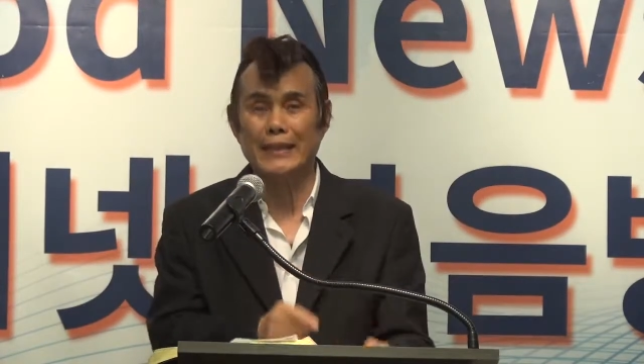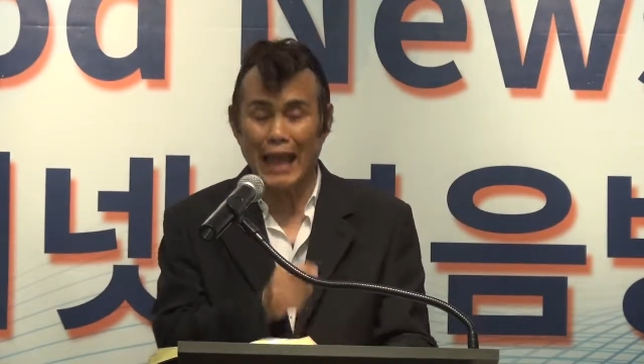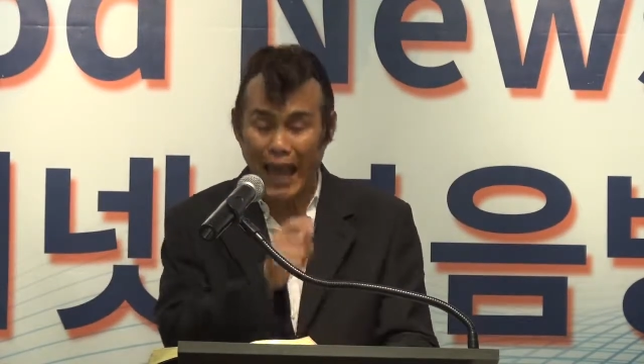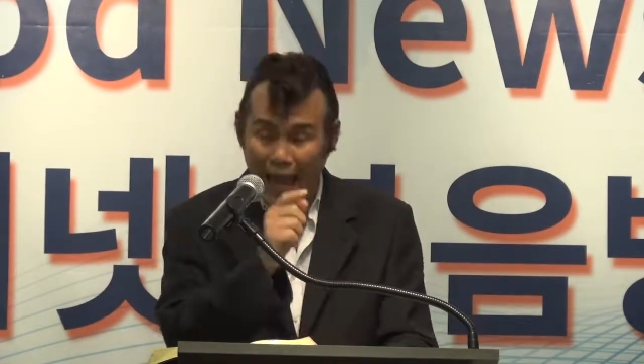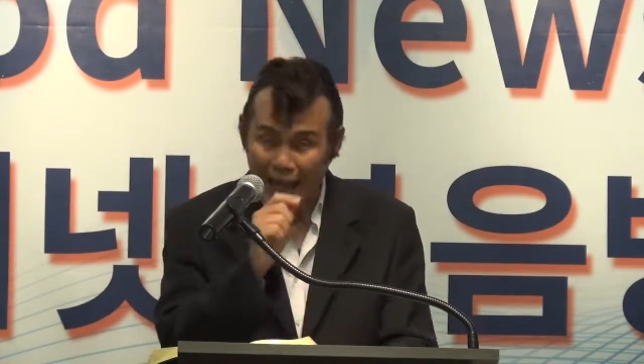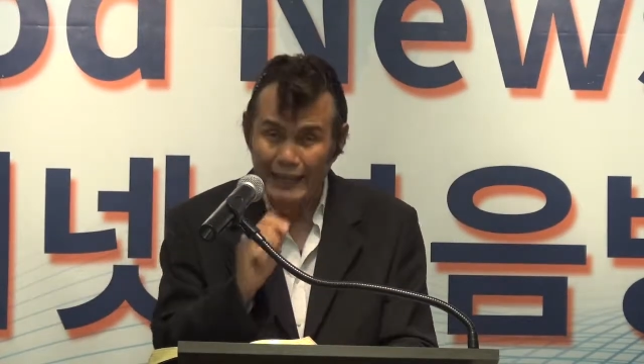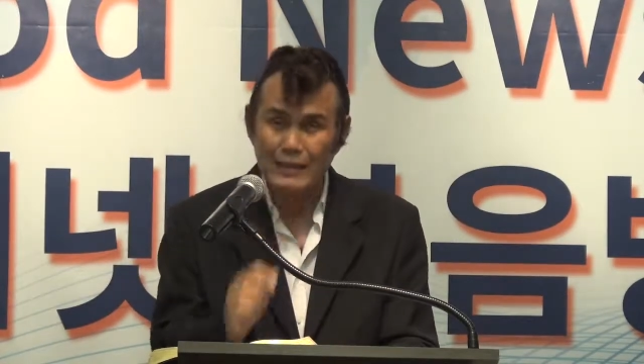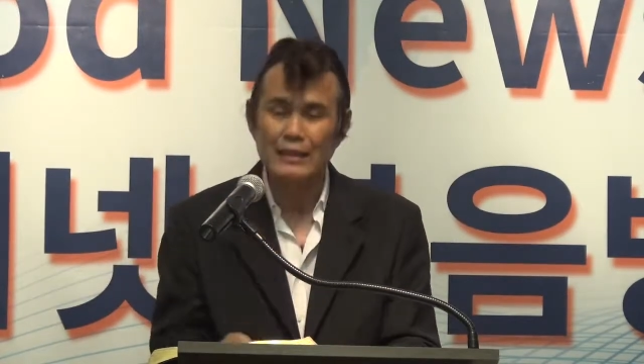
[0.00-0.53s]

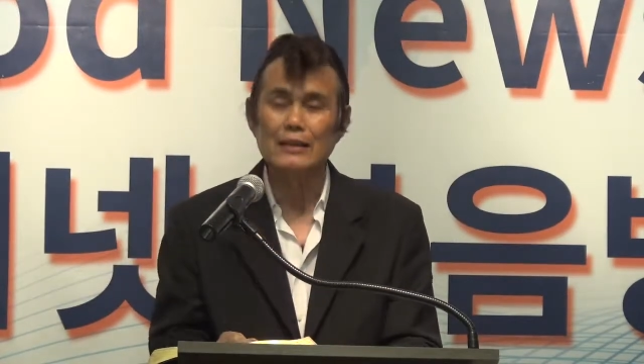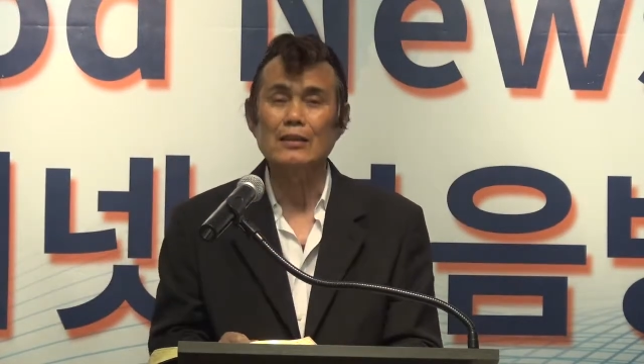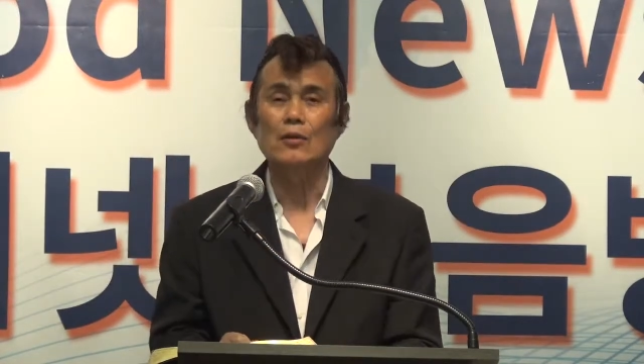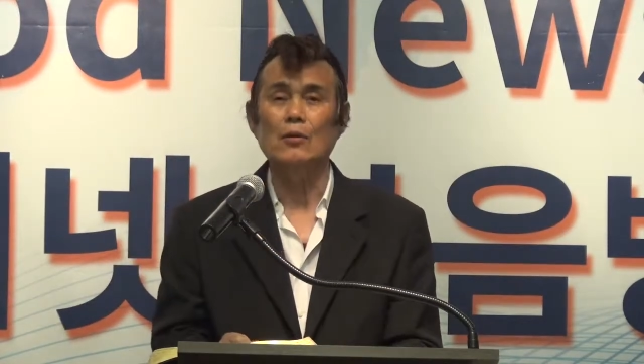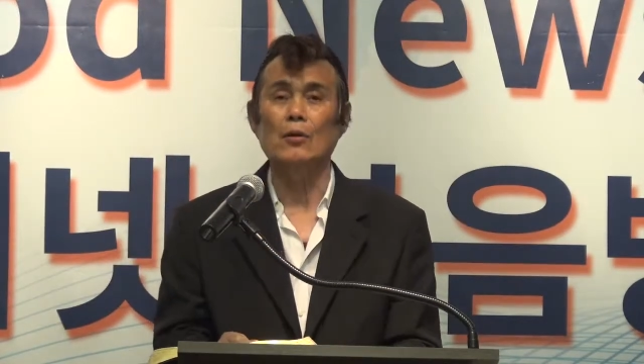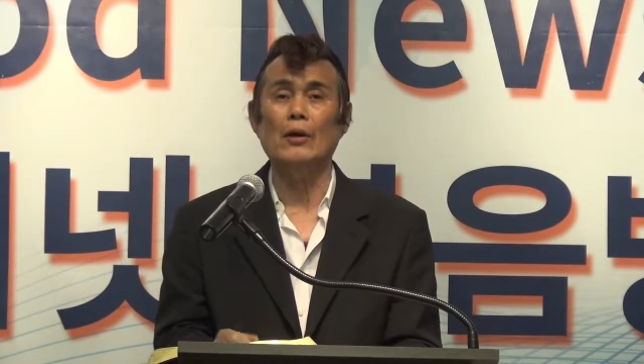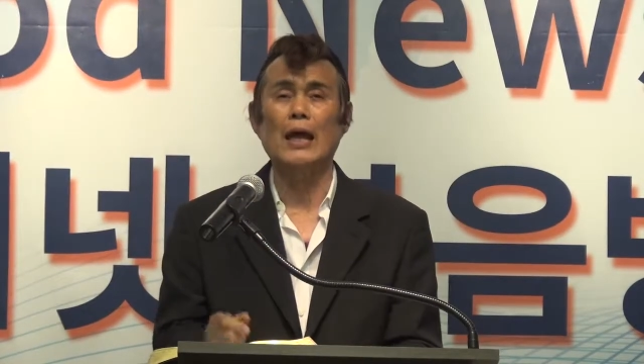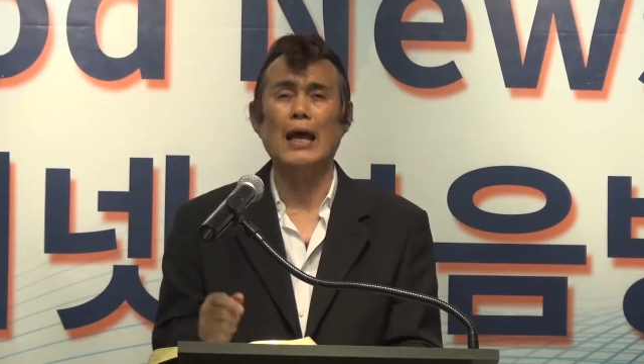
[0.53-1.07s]
That
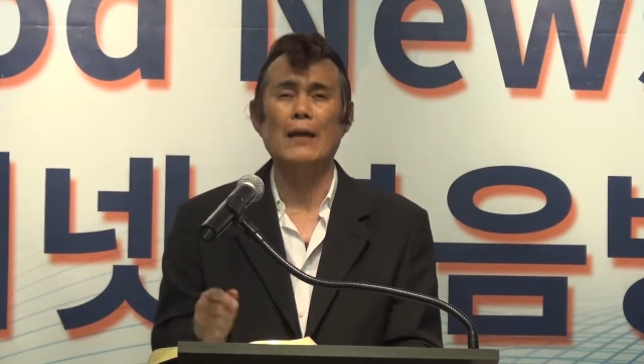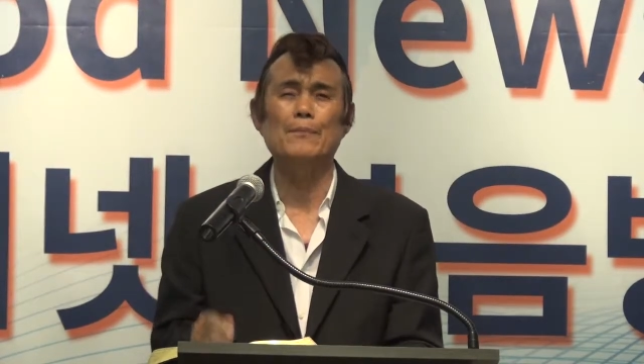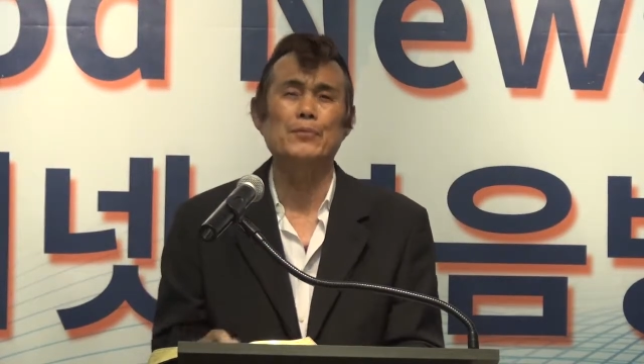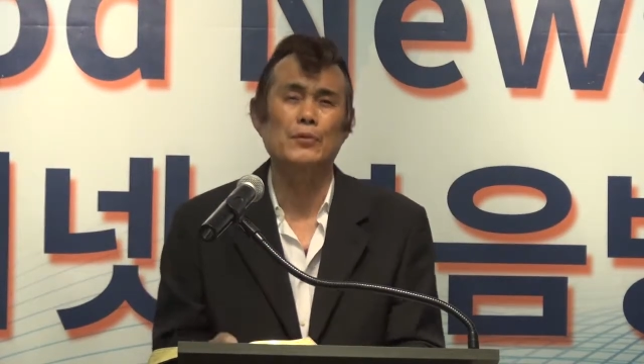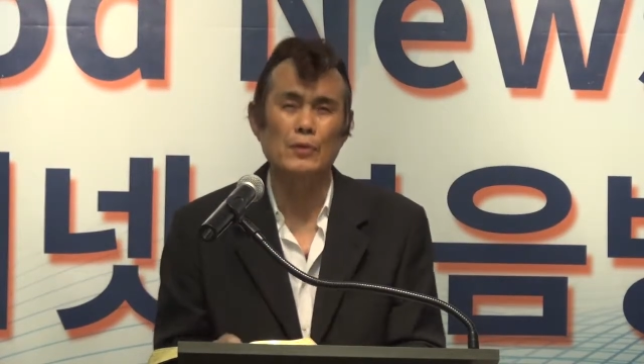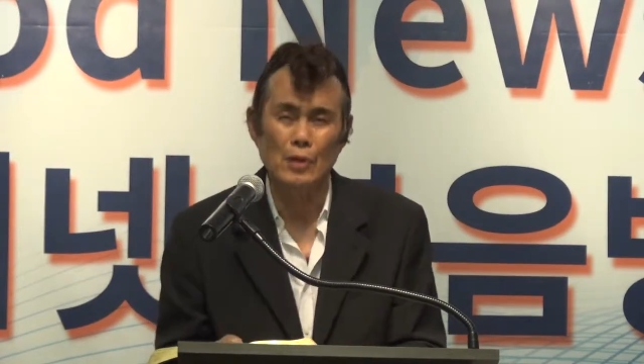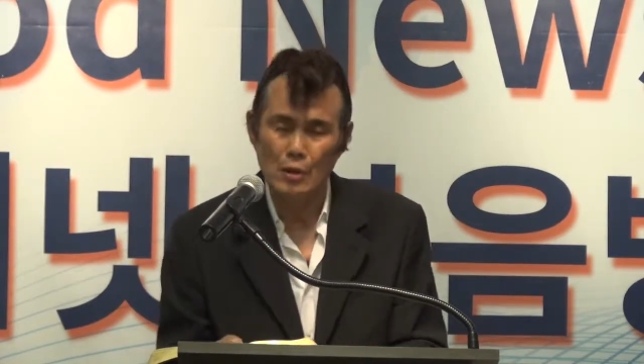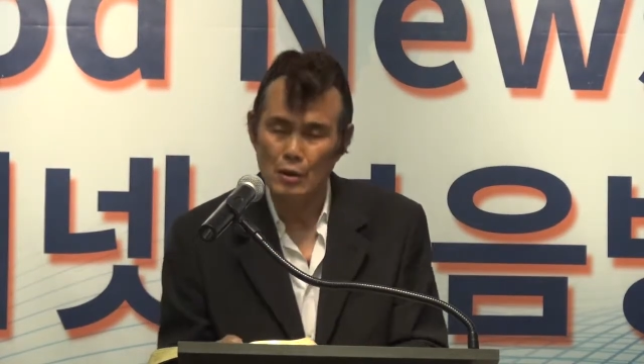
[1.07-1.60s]
what
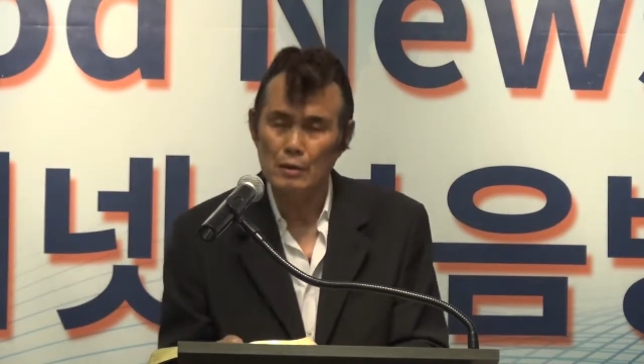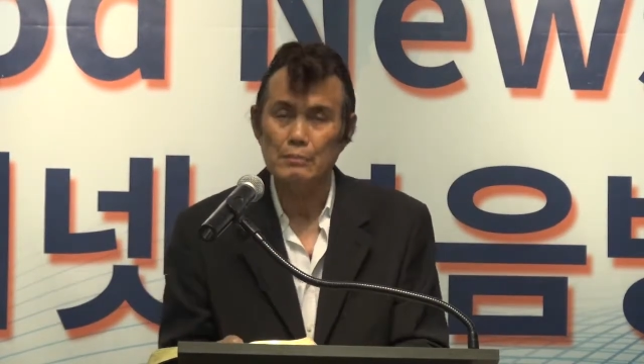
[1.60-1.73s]
happened,